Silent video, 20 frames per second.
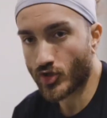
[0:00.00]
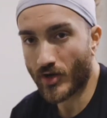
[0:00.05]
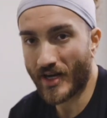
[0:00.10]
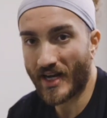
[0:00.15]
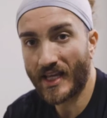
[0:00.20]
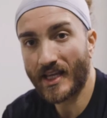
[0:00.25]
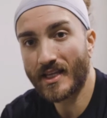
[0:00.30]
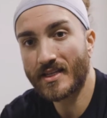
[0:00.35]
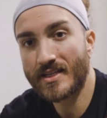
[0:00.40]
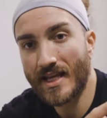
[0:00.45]

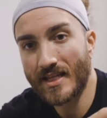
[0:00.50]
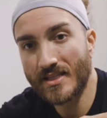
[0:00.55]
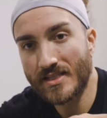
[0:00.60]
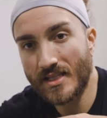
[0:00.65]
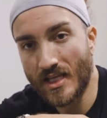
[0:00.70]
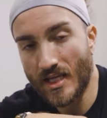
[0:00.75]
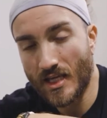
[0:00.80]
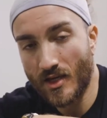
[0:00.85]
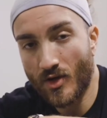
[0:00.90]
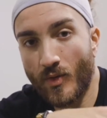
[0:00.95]
training
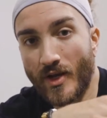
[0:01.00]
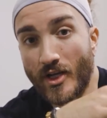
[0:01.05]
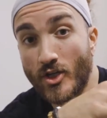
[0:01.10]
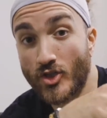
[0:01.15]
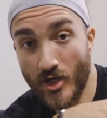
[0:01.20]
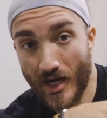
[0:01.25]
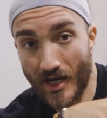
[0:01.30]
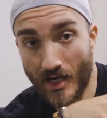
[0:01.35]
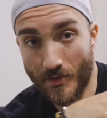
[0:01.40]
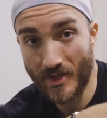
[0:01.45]
intensity when you're
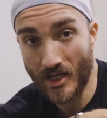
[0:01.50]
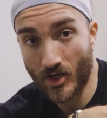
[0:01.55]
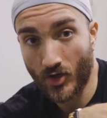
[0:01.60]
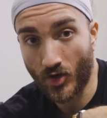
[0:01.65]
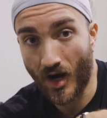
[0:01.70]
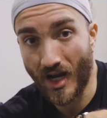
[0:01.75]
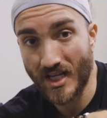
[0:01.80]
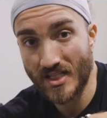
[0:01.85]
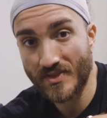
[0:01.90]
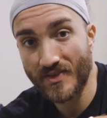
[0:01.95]
trying to be a
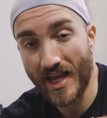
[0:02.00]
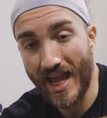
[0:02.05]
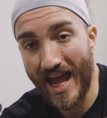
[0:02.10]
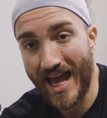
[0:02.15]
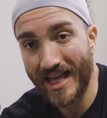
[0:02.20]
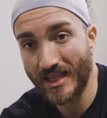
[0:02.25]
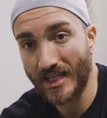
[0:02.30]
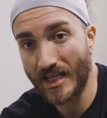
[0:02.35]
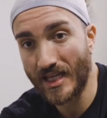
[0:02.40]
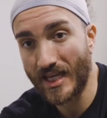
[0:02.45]
CrossFit
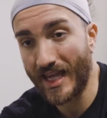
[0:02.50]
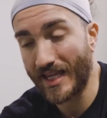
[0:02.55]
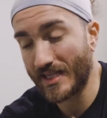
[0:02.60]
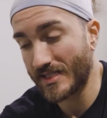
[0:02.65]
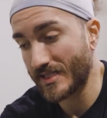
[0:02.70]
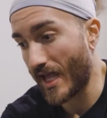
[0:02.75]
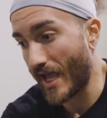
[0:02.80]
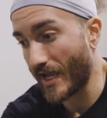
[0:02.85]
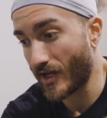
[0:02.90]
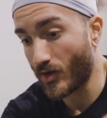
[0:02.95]
athlete
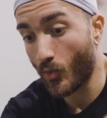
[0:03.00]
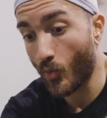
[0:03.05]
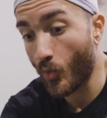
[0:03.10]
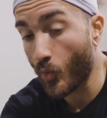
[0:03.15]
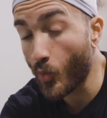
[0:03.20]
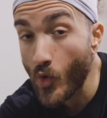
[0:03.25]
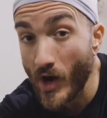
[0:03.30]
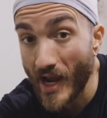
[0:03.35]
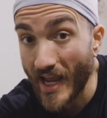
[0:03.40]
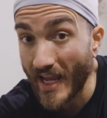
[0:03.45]
is like
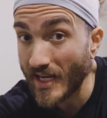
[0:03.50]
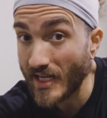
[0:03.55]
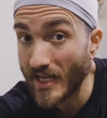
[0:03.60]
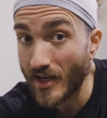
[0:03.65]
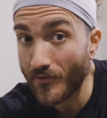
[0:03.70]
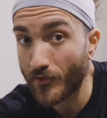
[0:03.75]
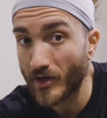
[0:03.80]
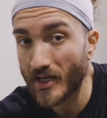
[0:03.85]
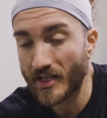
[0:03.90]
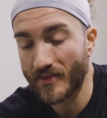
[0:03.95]
way
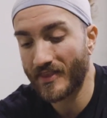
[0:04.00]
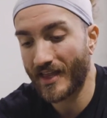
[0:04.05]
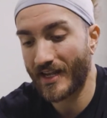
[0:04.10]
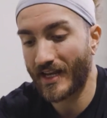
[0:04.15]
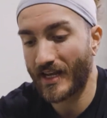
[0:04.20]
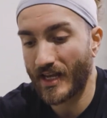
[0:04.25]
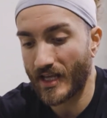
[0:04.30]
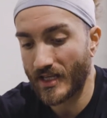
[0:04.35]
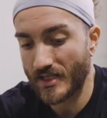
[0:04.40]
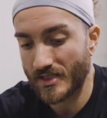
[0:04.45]
different
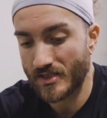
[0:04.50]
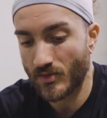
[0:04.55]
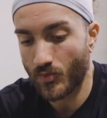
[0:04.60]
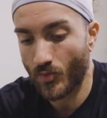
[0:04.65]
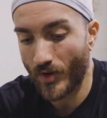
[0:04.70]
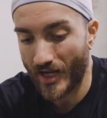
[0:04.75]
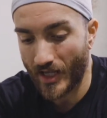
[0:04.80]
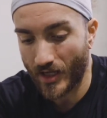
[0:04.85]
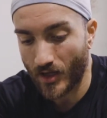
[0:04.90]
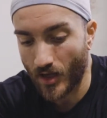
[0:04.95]
than it is
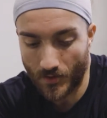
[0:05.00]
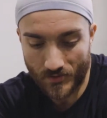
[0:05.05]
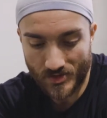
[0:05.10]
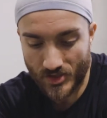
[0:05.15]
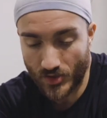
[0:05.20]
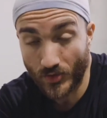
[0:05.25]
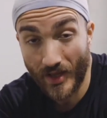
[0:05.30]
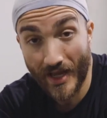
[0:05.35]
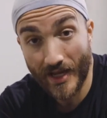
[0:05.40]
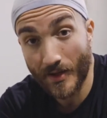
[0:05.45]
when it comes
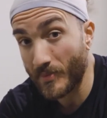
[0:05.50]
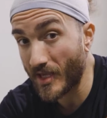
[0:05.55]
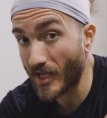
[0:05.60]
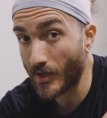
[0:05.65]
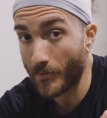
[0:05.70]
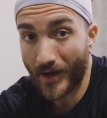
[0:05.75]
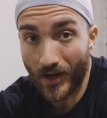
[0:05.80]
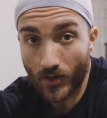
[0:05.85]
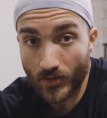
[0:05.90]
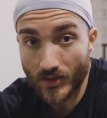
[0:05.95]
to like
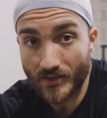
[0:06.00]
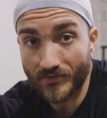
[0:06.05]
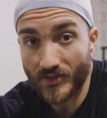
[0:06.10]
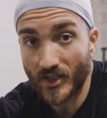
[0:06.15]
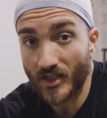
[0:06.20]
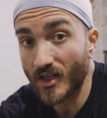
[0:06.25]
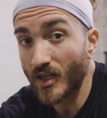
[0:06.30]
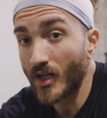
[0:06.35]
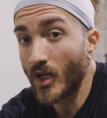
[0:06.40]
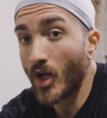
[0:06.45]
being a
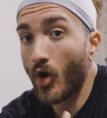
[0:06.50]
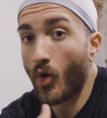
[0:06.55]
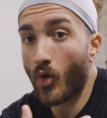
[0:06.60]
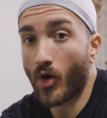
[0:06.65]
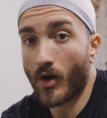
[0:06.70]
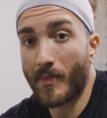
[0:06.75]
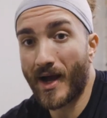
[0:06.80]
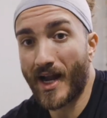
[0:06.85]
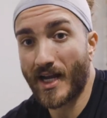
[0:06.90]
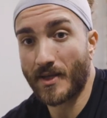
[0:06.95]
powerlifter
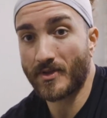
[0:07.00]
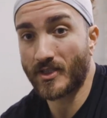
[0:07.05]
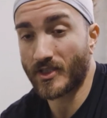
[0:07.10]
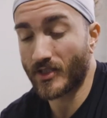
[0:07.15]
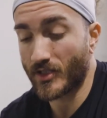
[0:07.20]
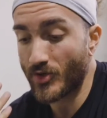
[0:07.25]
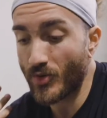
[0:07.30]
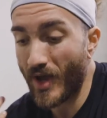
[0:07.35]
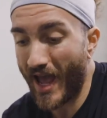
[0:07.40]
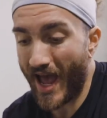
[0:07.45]
or a
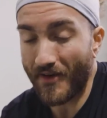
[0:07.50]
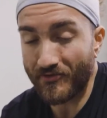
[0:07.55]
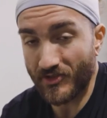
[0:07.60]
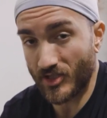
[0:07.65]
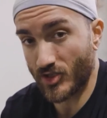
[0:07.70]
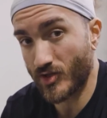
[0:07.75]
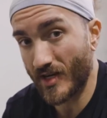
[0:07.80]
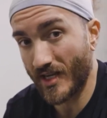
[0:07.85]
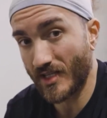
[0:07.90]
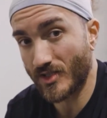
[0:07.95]
bodybuilder. You have
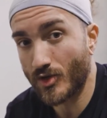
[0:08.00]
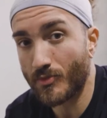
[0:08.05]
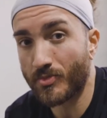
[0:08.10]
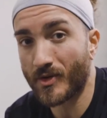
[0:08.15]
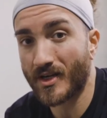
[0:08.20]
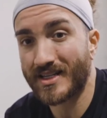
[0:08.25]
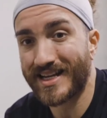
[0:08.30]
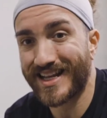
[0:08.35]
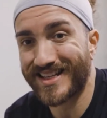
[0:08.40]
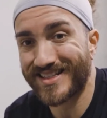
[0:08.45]
to train
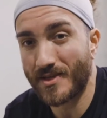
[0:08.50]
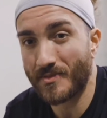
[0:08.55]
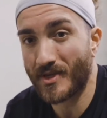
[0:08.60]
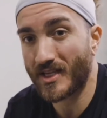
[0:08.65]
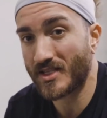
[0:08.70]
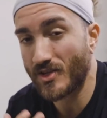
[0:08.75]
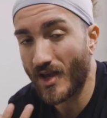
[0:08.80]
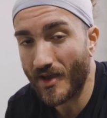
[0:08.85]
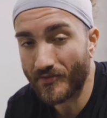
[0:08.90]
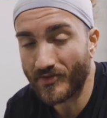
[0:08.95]
super intensely
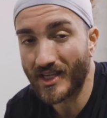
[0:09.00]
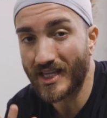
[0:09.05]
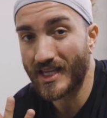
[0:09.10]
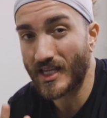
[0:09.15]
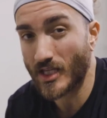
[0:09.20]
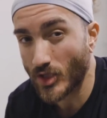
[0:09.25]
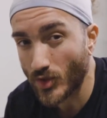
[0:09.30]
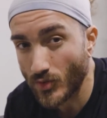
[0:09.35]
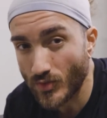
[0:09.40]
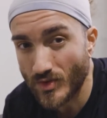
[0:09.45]
because you have to
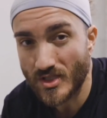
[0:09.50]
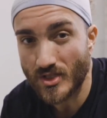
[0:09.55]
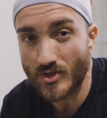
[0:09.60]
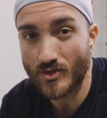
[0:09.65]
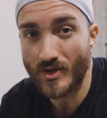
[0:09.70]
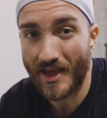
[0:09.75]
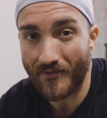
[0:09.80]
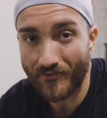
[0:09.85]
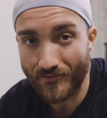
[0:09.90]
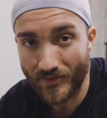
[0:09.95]
get used
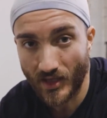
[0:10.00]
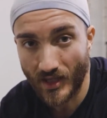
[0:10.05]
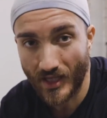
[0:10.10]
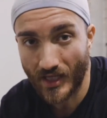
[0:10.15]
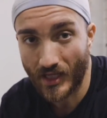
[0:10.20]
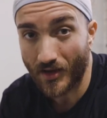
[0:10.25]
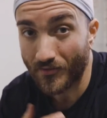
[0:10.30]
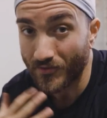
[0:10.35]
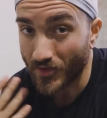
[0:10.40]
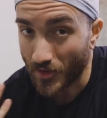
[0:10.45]
to that
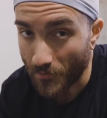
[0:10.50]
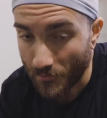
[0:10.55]
feeling of